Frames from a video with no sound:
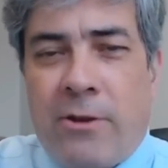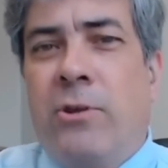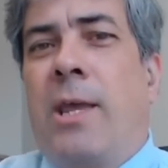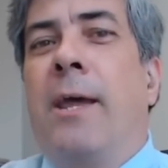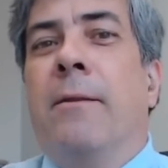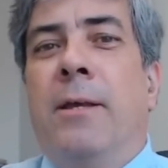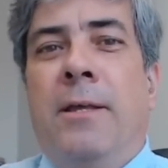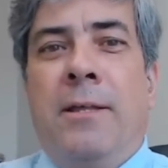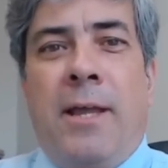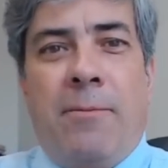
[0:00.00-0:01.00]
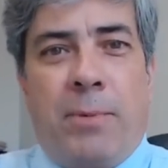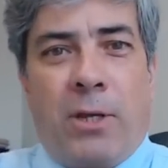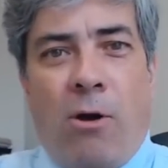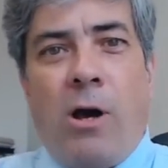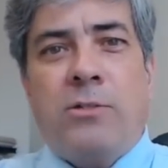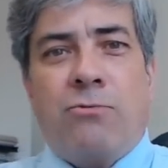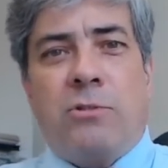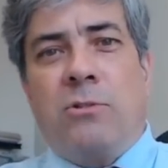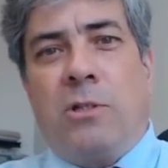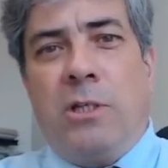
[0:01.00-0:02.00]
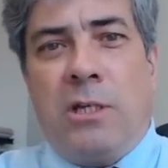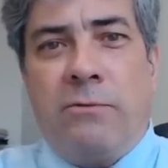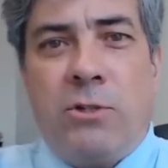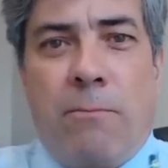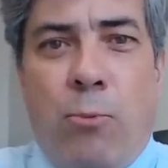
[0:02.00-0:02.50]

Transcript: Now you can. And because Crystal Clear gives